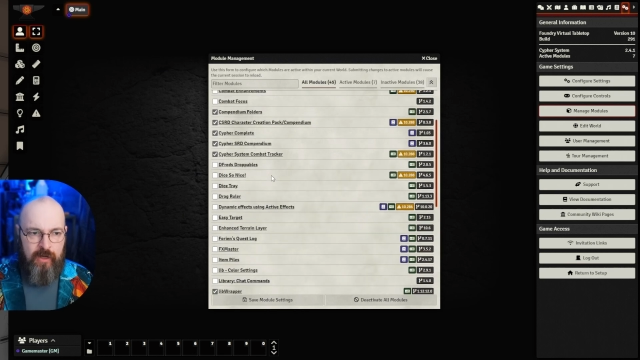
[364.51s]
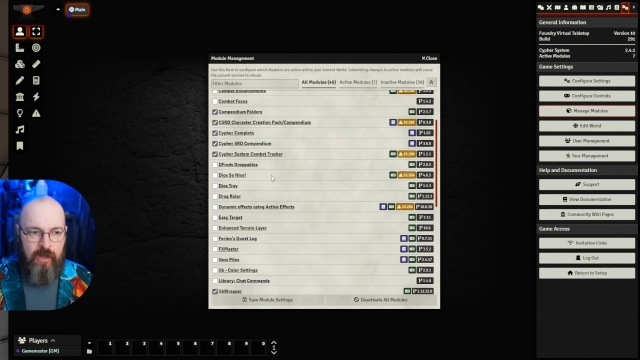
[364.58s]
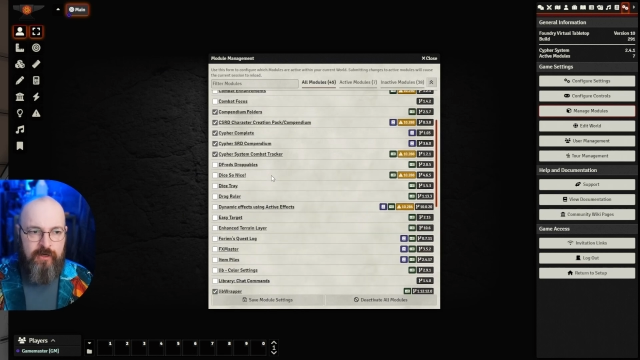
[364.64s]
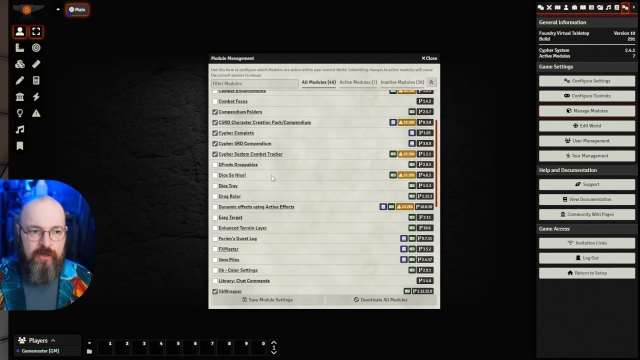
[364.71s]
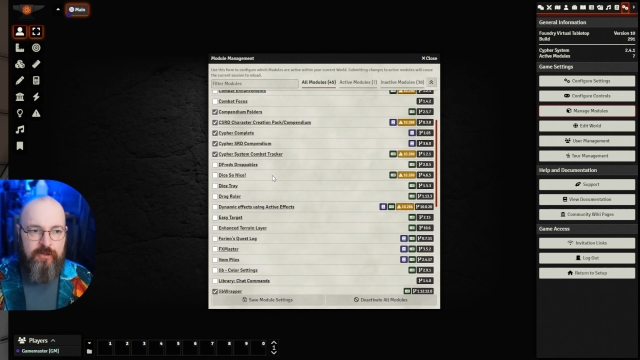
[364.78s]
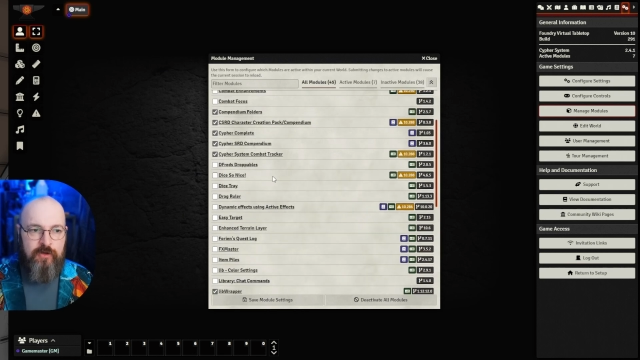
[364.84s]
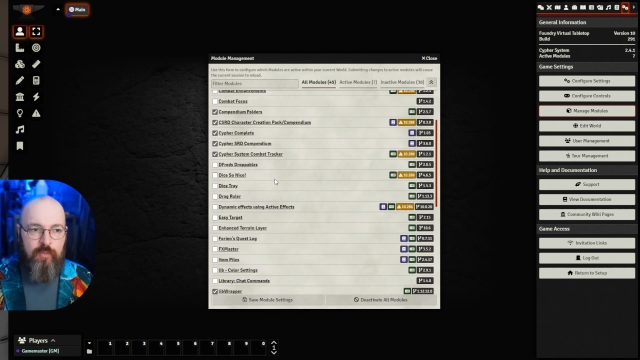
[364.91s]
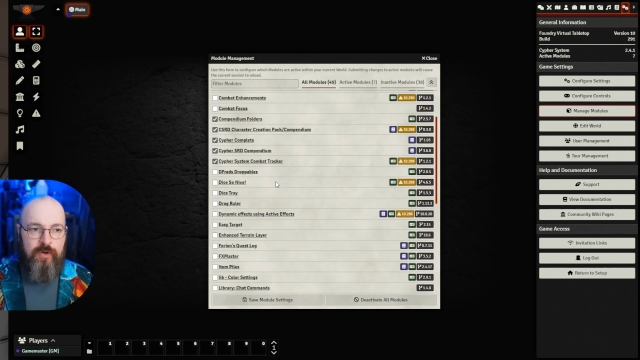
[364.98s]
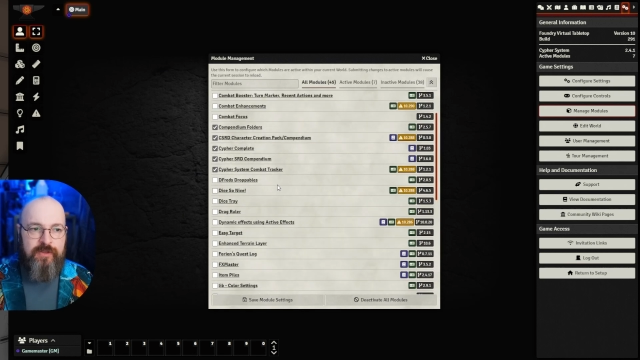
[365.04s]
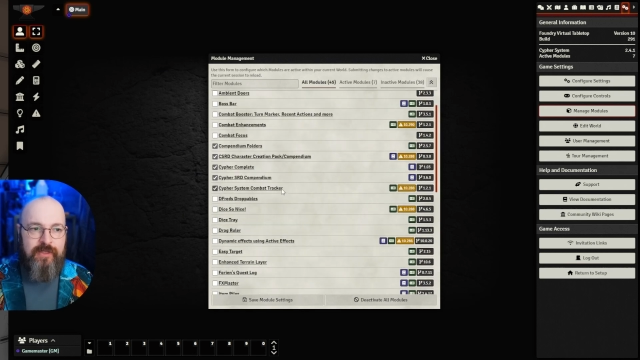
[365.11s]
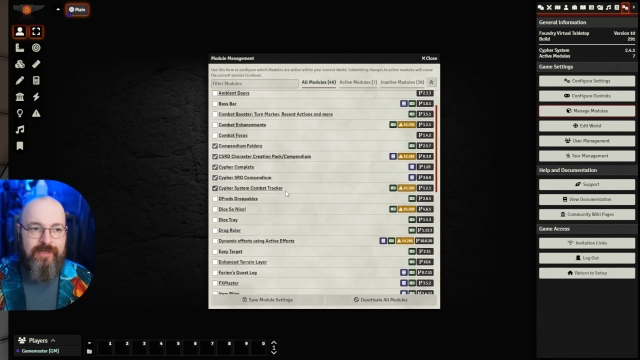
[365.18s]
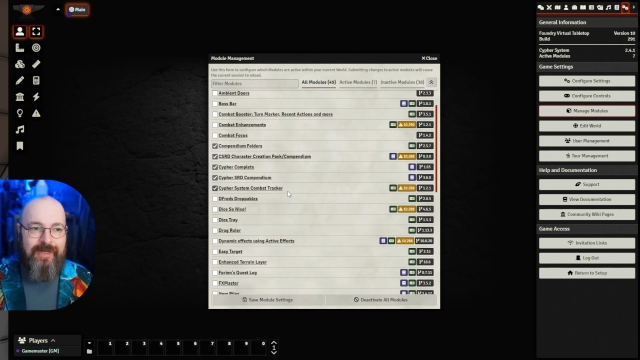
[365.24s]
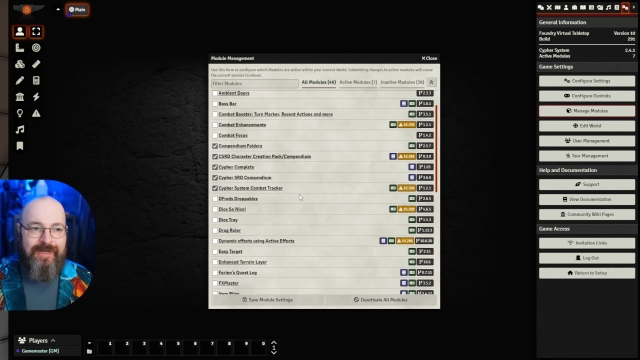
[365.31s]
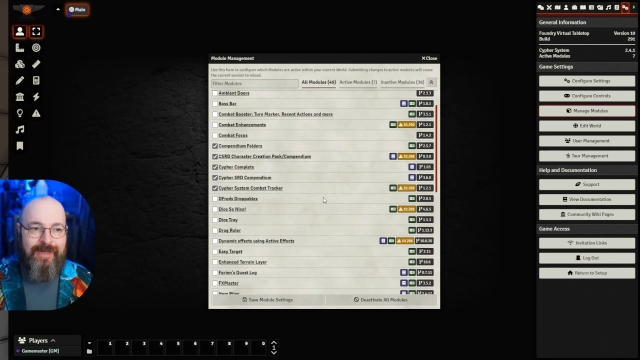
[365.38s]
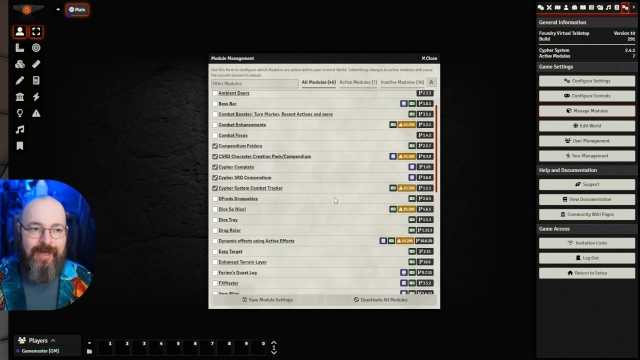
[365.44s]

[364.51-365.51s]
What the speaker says: Another one that I